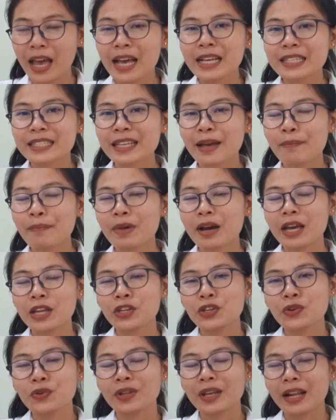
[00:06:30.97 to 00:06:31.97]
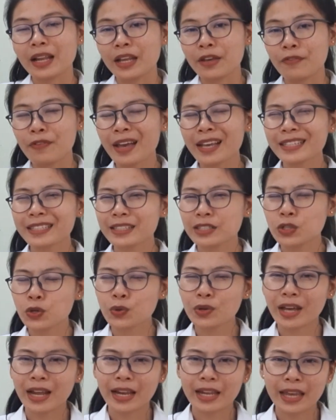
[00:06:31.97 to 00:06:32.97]
Summer in New Delhi. Where is
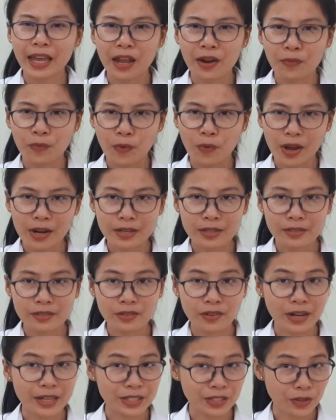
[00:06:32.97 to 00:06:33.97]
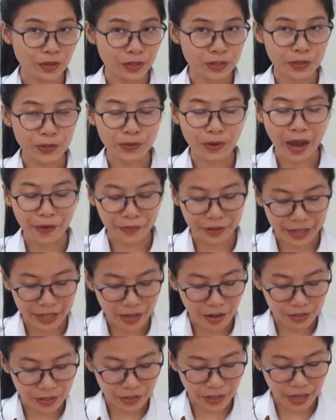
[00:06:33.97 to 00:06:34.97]
New Delhi, everyone? So let's go to our
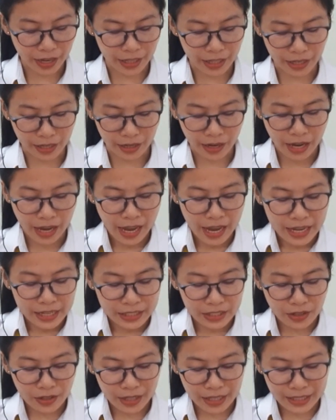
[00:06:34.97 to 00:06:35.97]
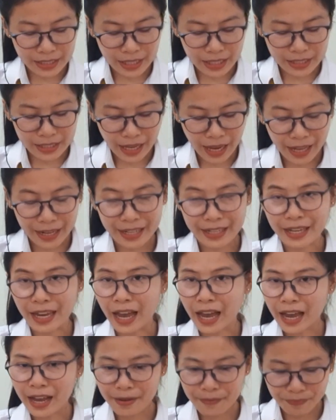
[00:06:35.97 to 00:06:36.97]
reading all together. So this is
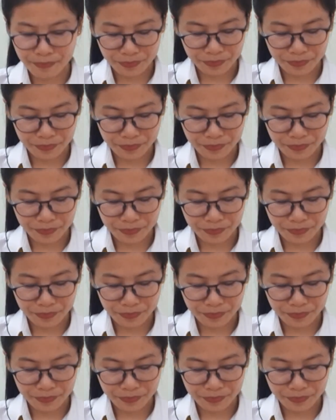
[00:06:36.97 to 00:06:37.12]
Aditya.